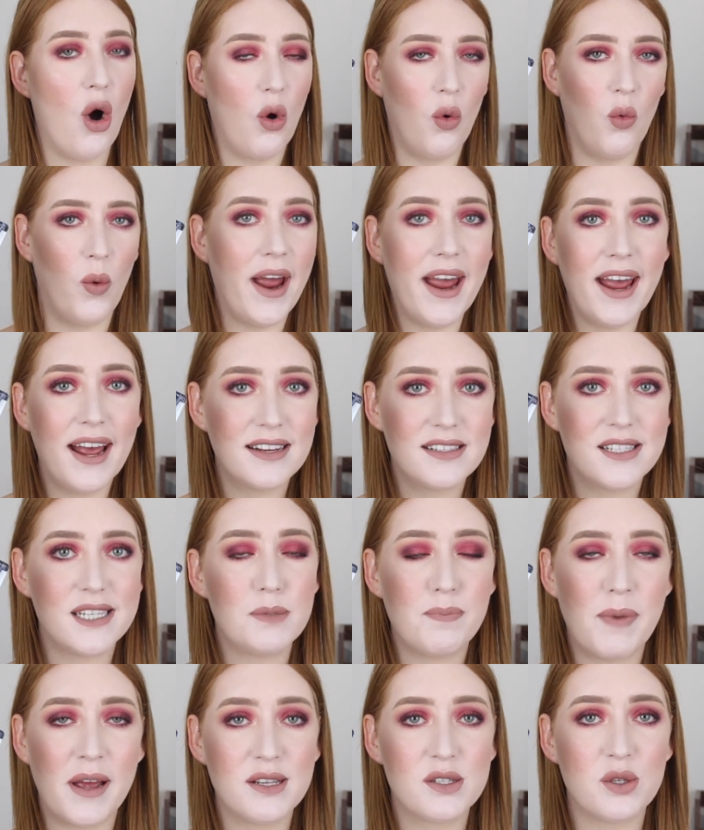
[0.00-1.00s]
Where has
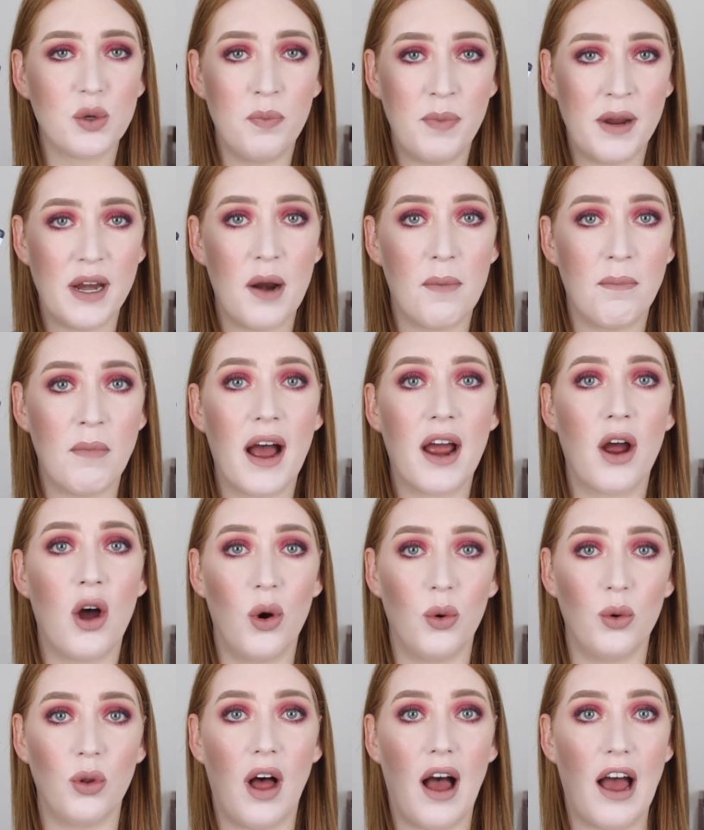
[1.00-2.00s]
this pencil been my
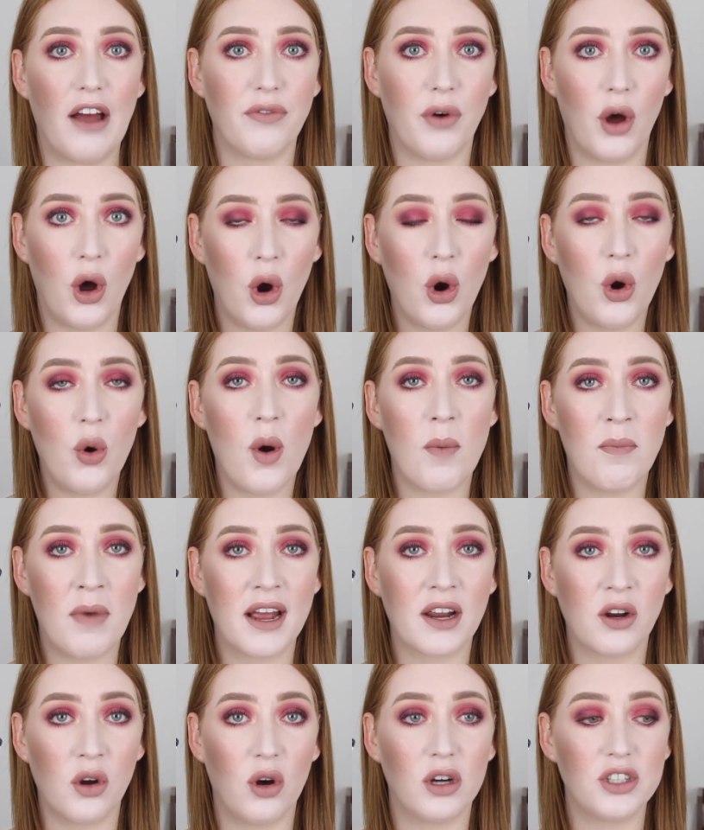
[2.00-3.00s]
whole life? Oh
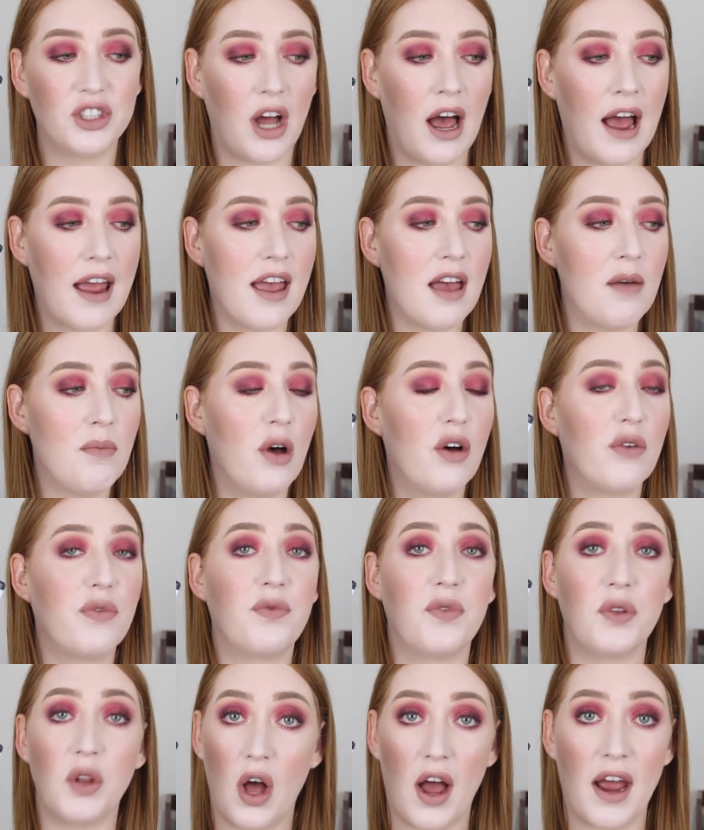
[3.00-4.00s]
my gosh, I am
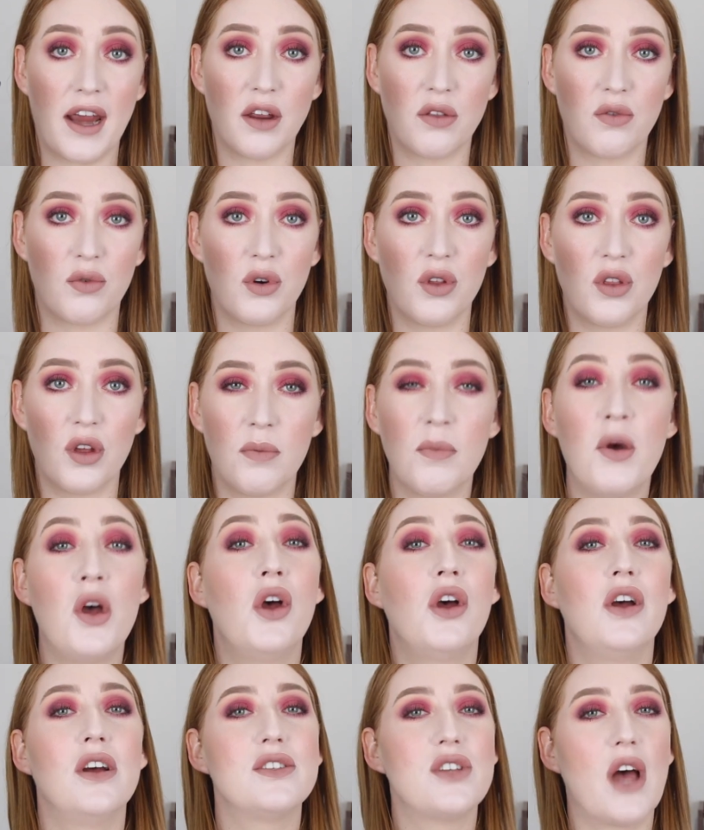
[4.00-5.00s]
flying through them.
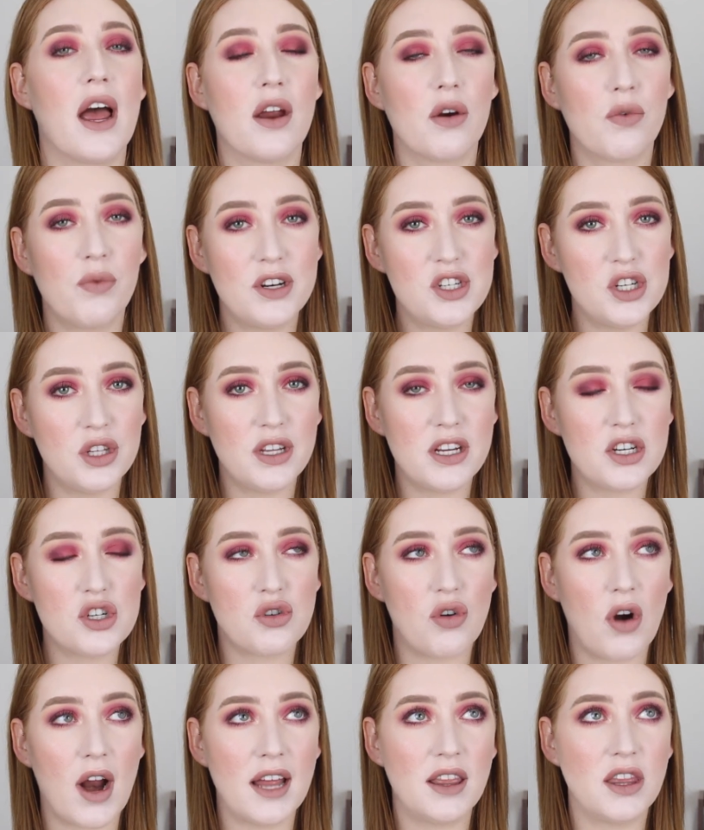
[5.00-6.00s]
So I originally
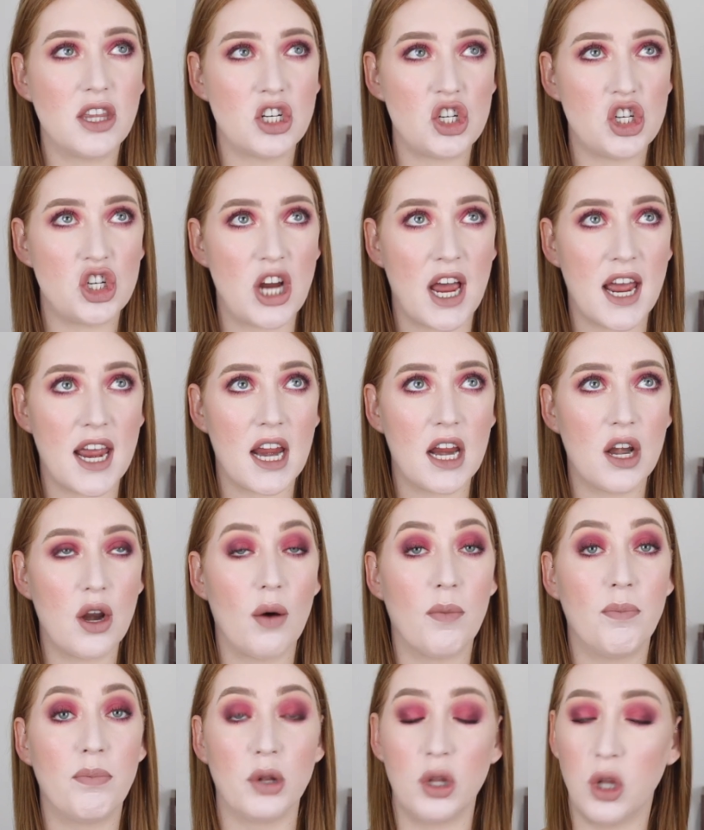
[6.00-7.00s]
tried the
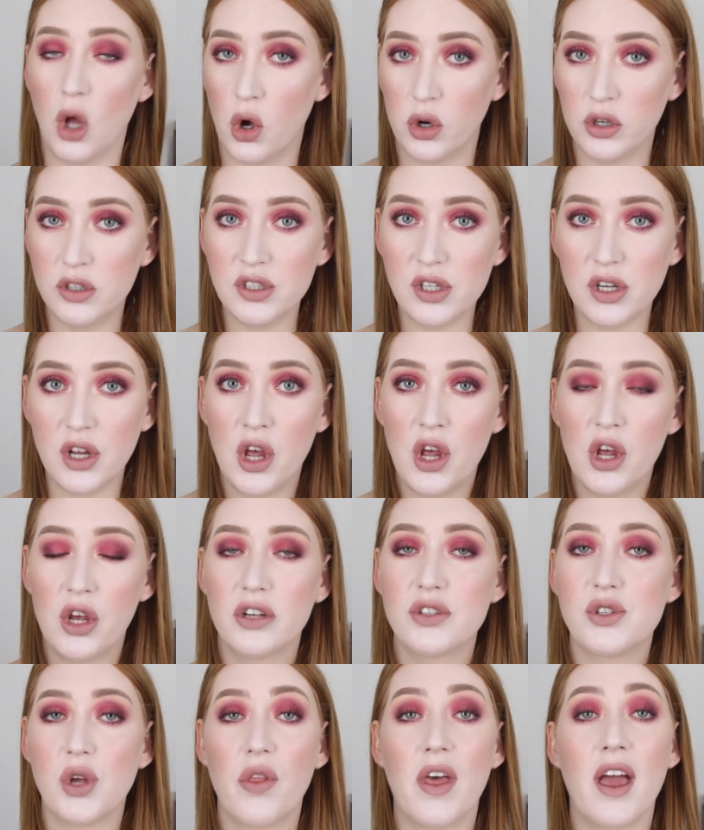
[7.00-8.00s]
shade Blonde.
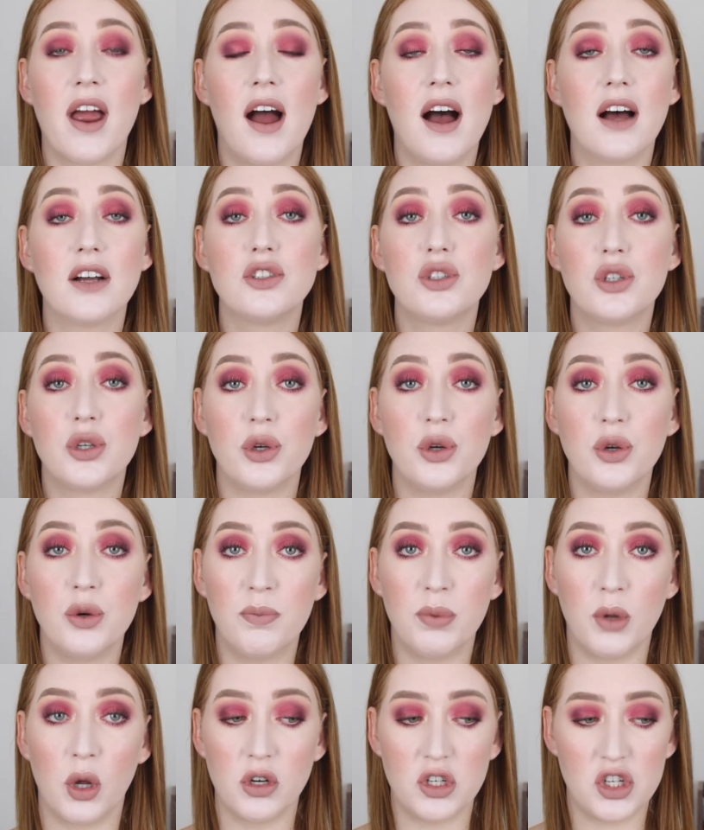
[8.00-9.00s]
So there are
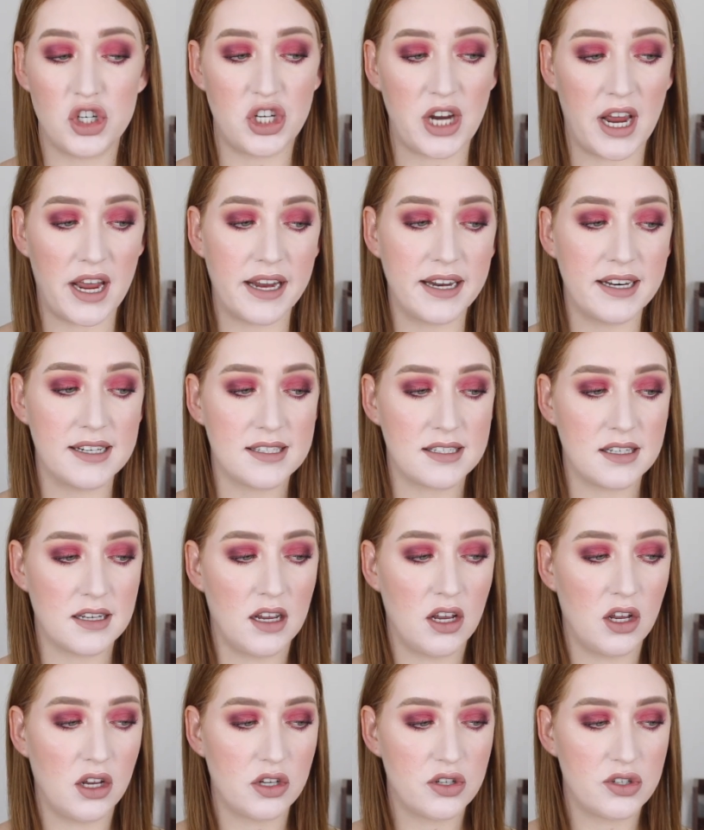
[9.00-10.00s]
two blonde shades,
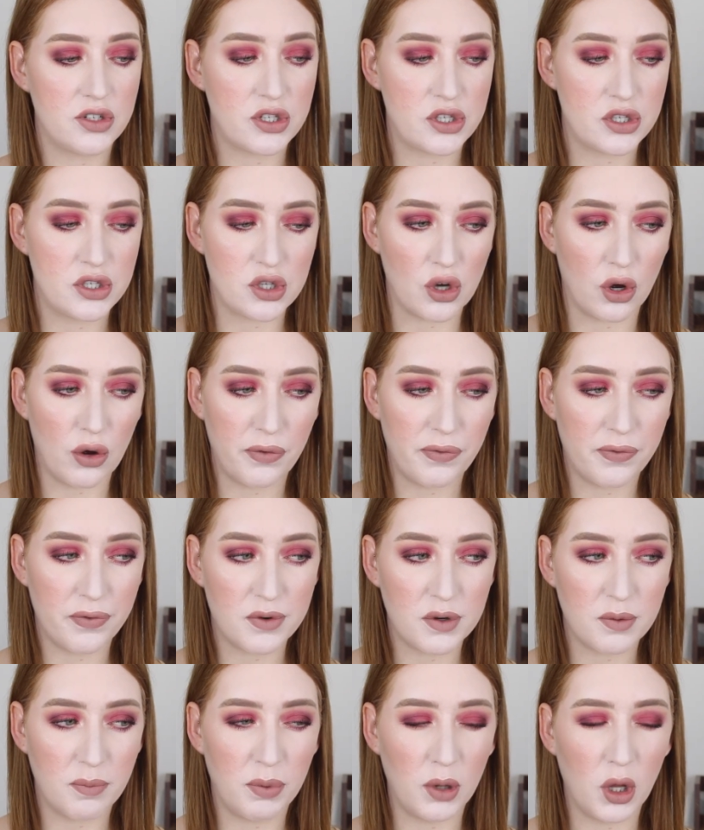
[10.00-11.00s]
Soft
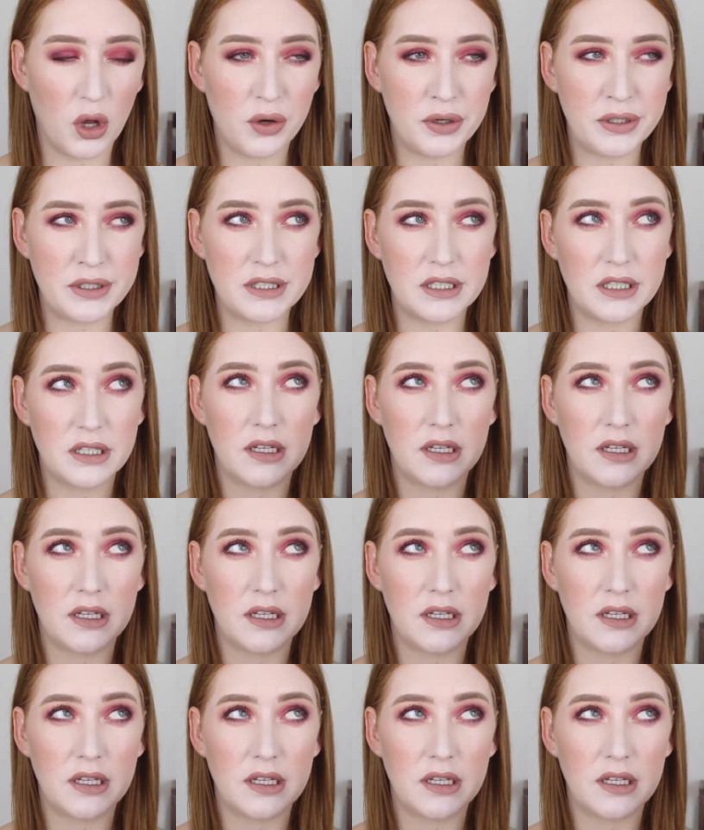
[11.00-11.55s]
Blonde